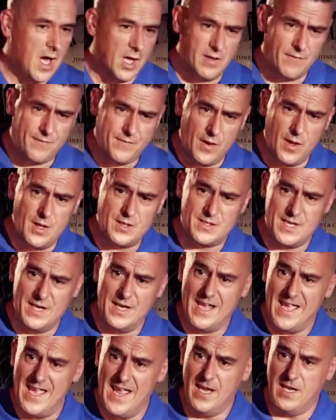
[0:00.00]
And the first thing
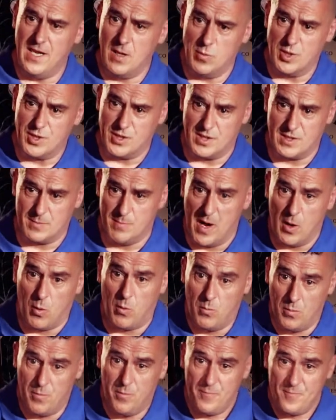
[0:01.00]
that hit you was the
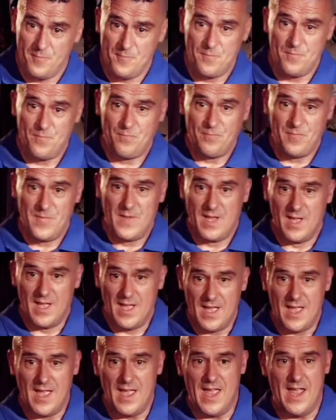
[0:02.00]
smell.
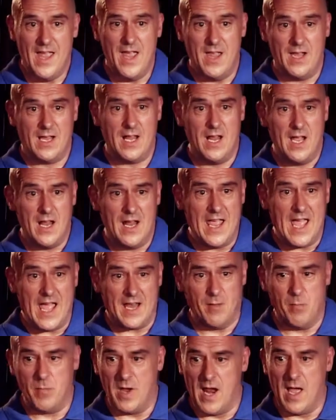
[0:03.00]
He clearly
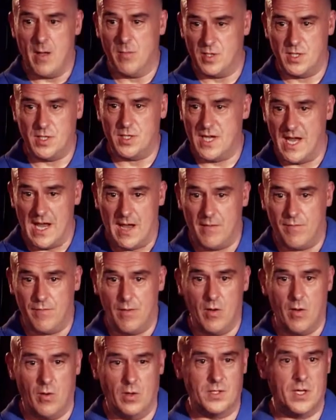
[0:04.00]
hadn't been able to shower for
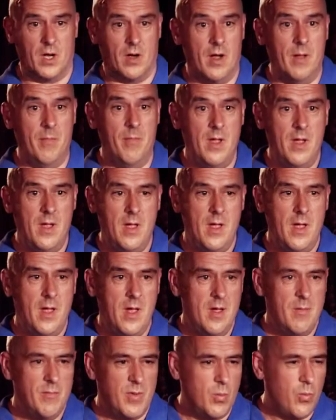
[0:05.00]
a long time.
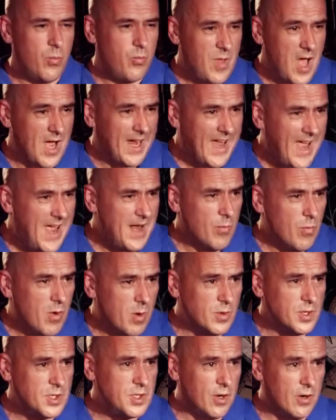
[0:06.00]
But again, what
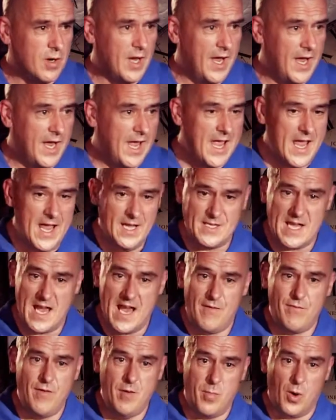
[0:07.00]
was shocking is
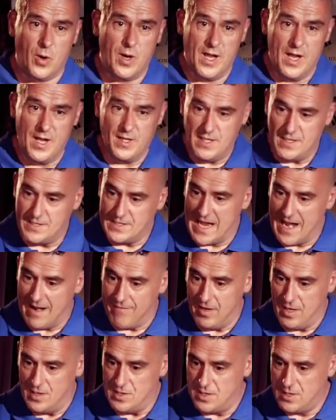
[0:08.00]
everybody in this
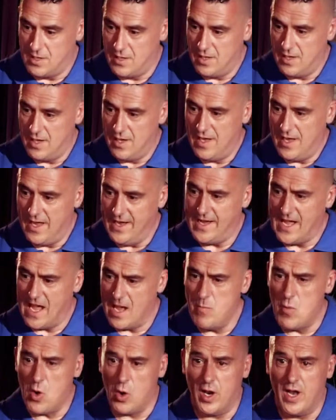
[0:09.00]
carriage, he
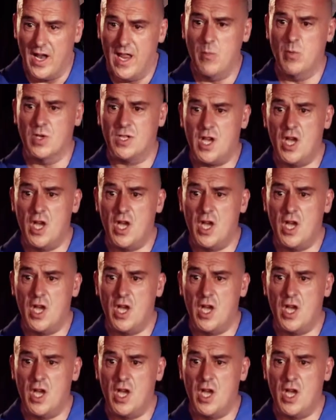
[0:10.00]
came on and he was